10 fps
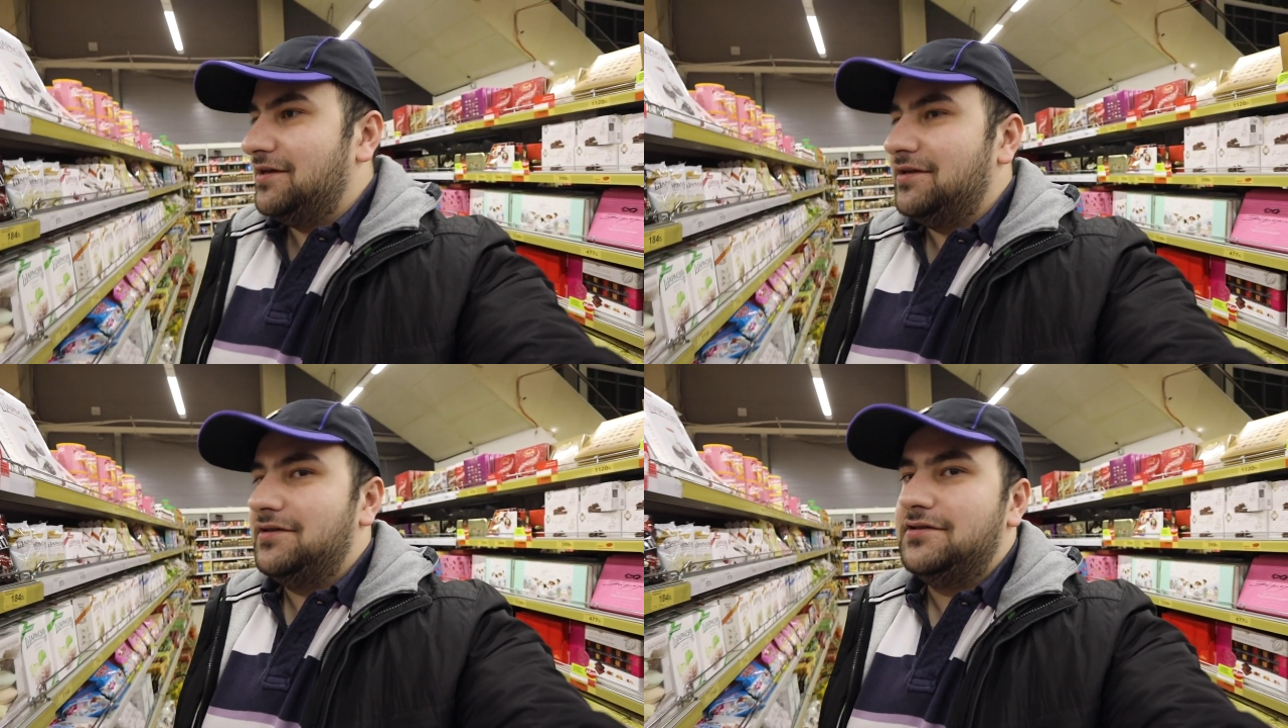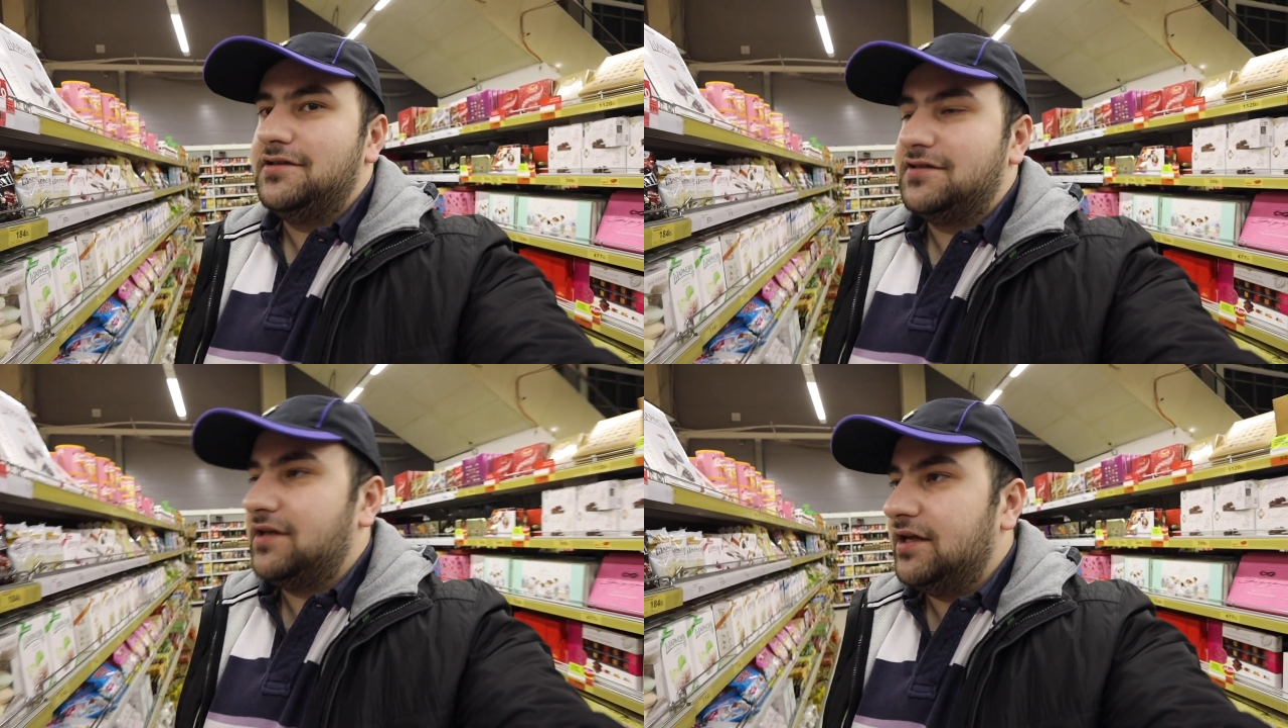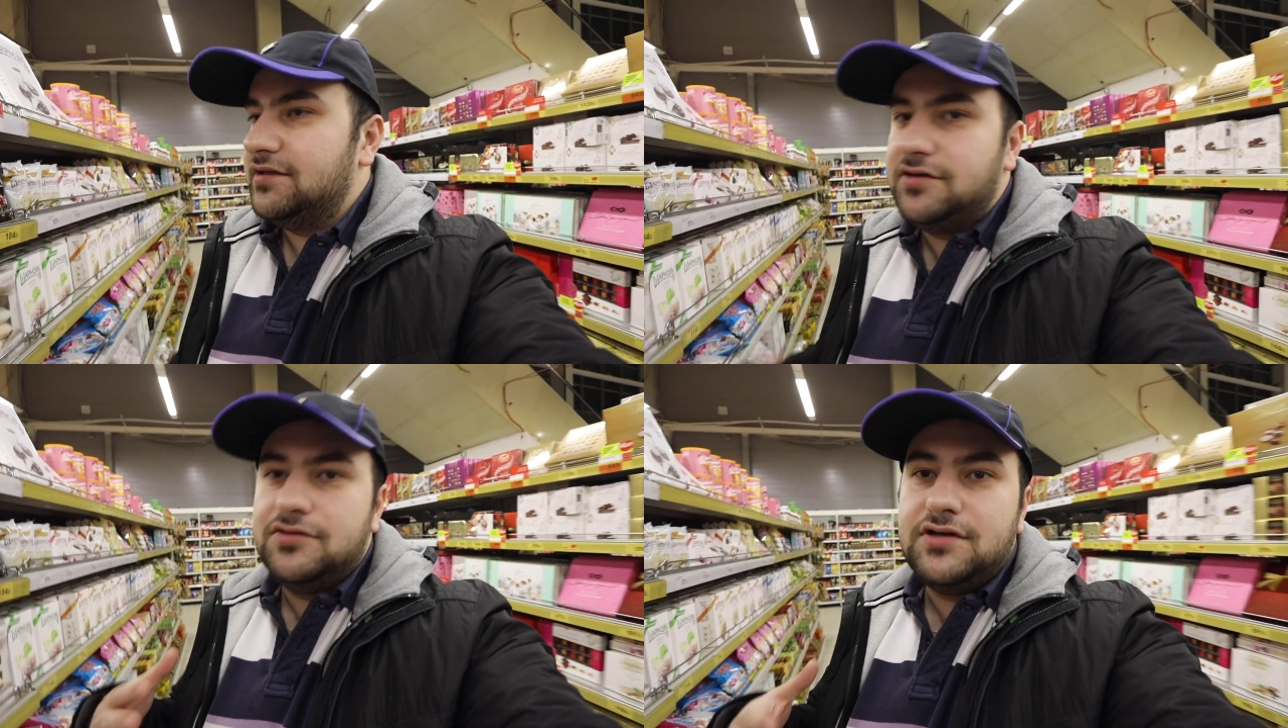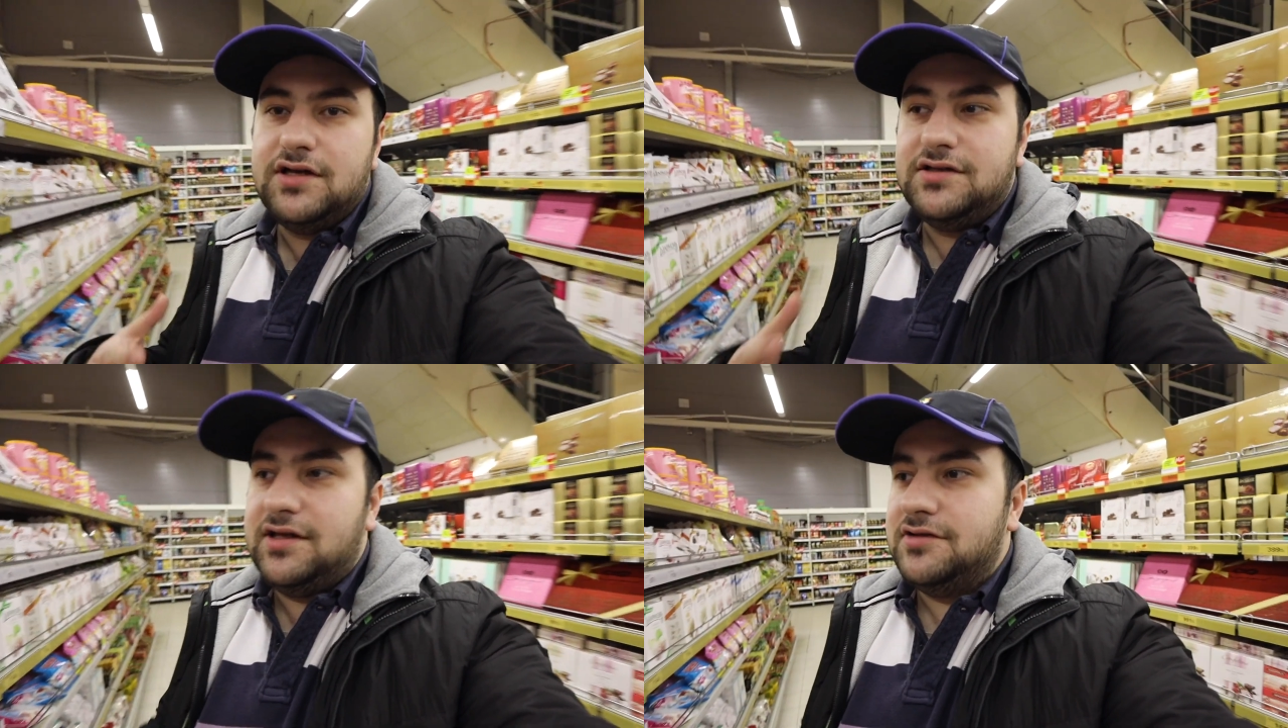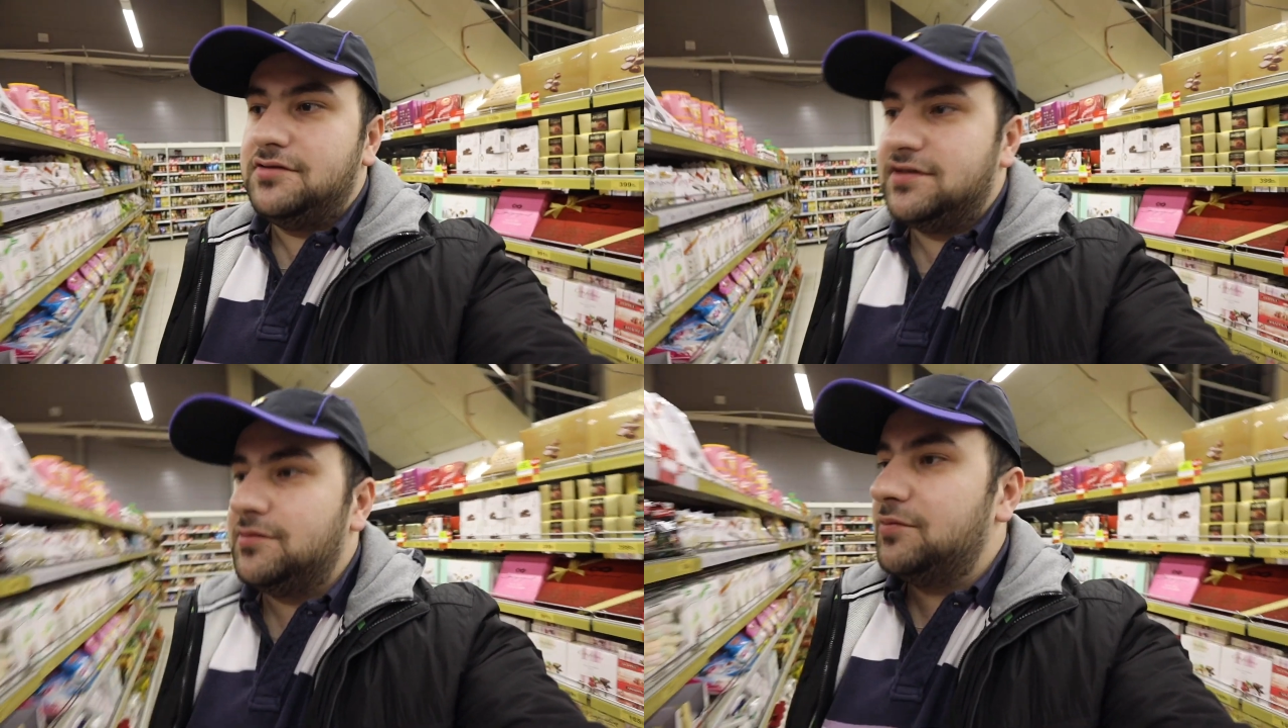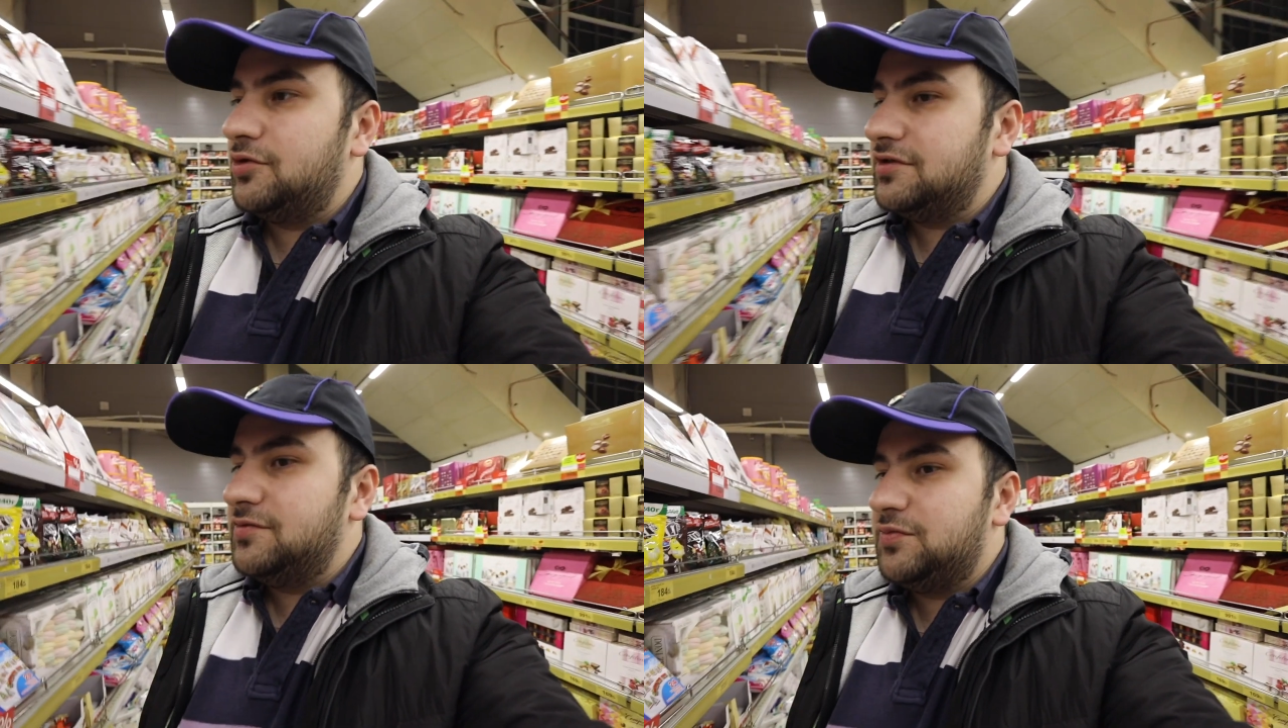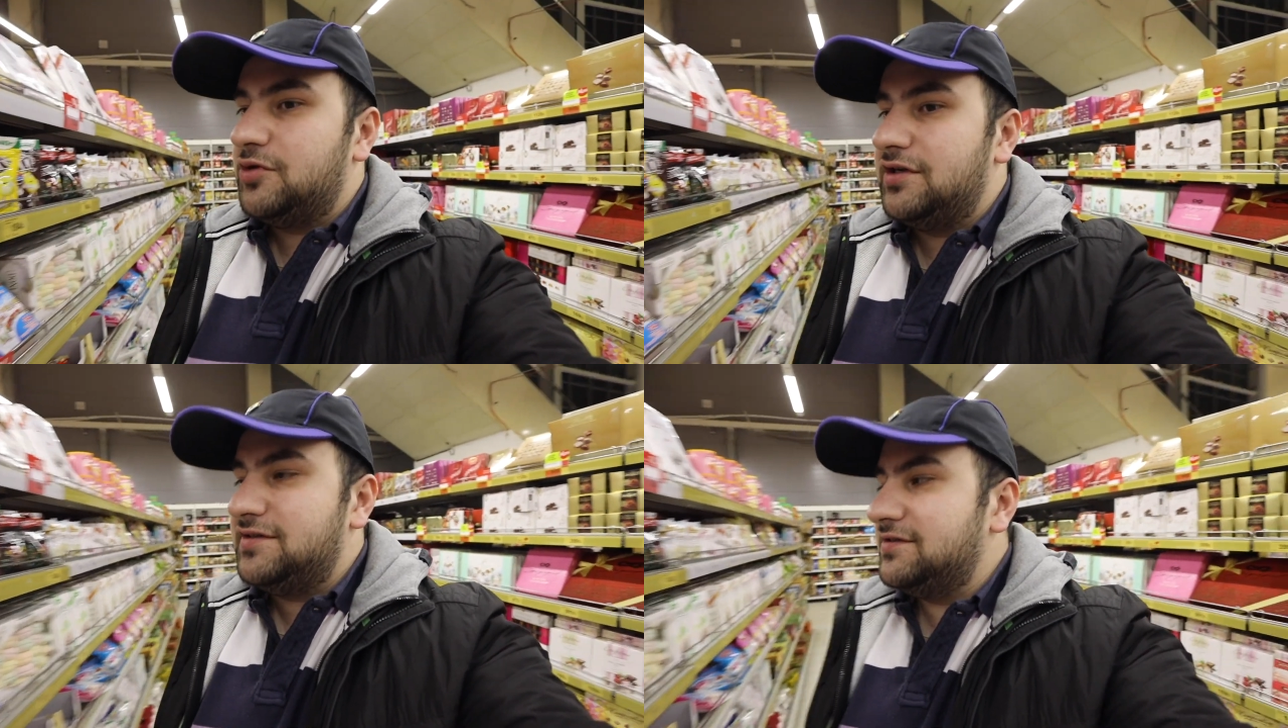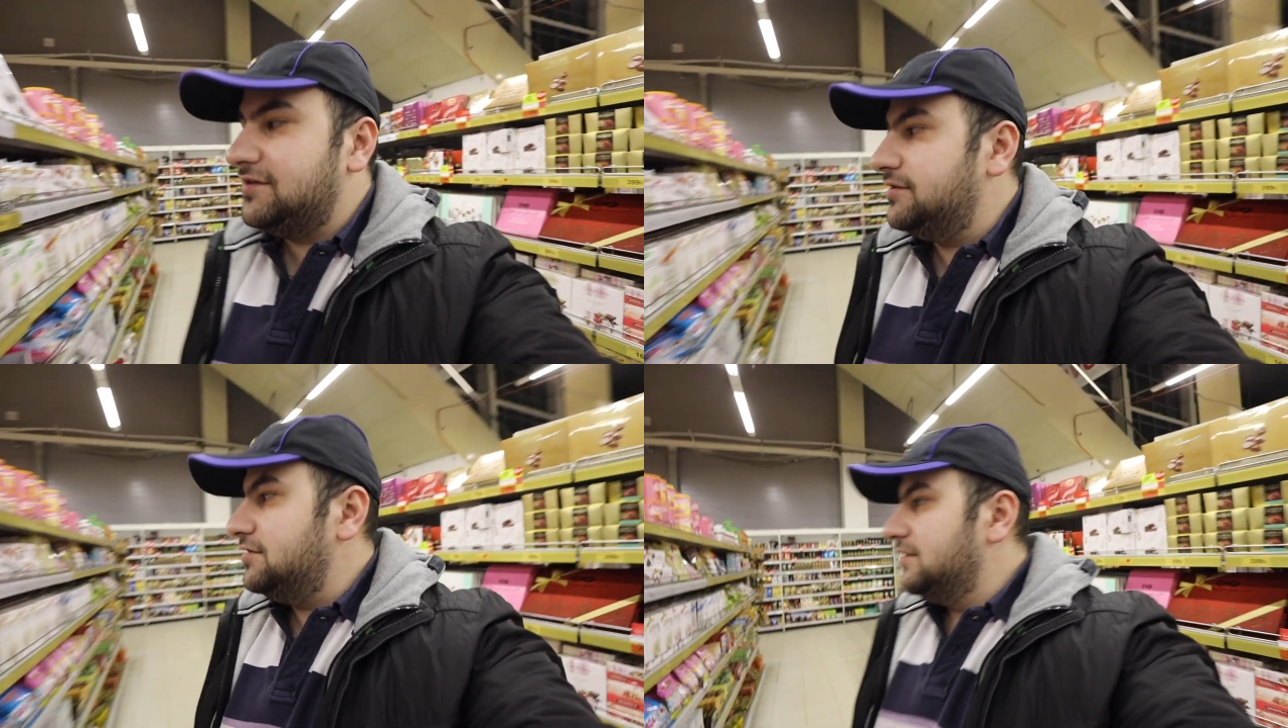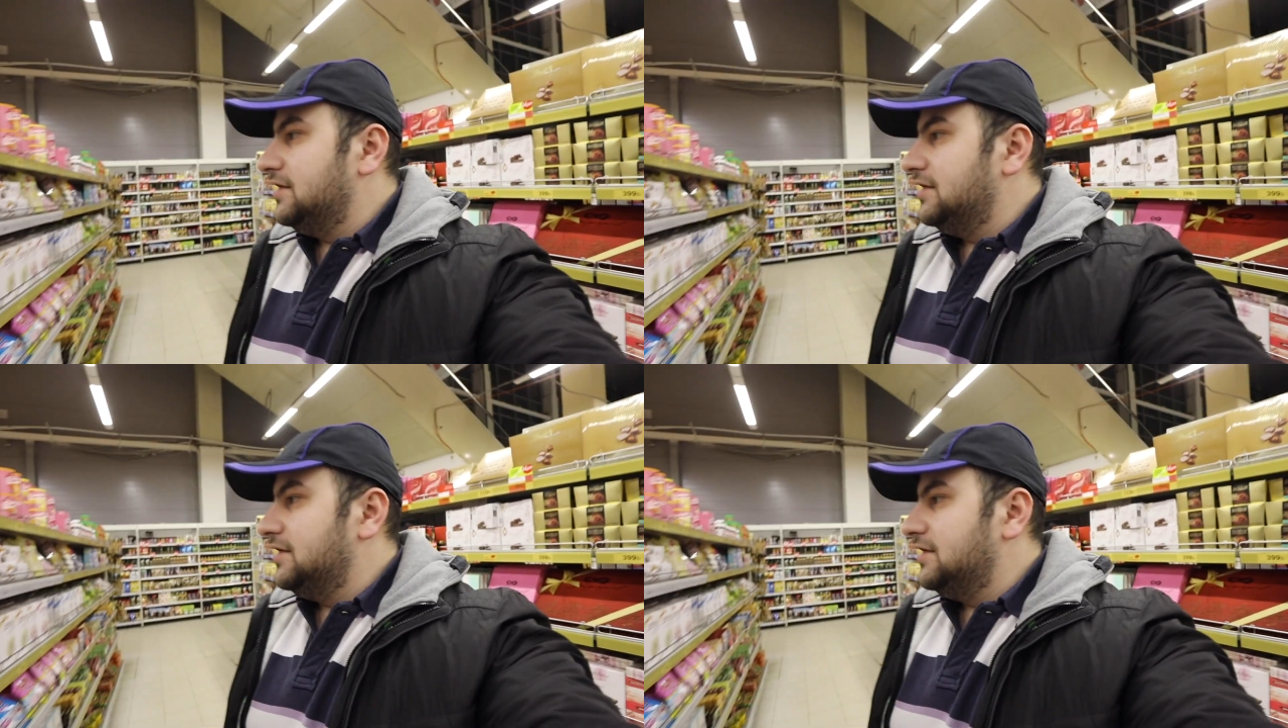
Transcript: and just can tell you some approximate prices here.